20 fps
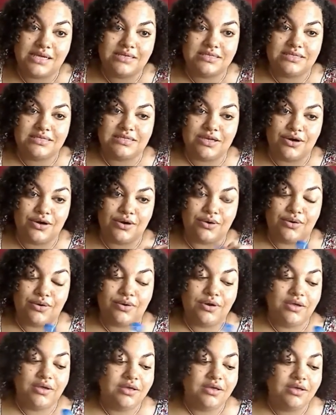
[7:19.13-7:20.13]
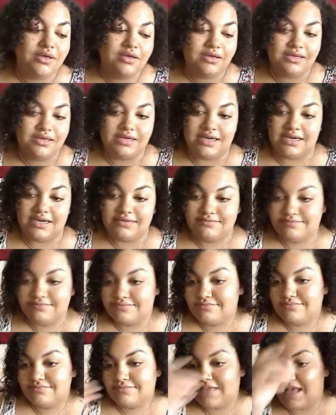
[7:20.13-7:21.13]
So yeah,
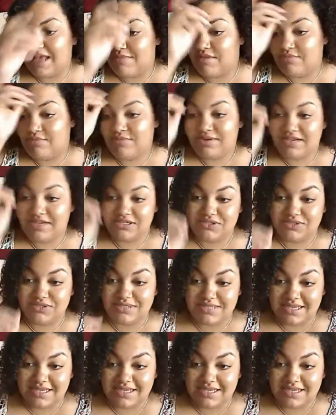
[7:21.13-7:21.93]
I'm ambidextrous.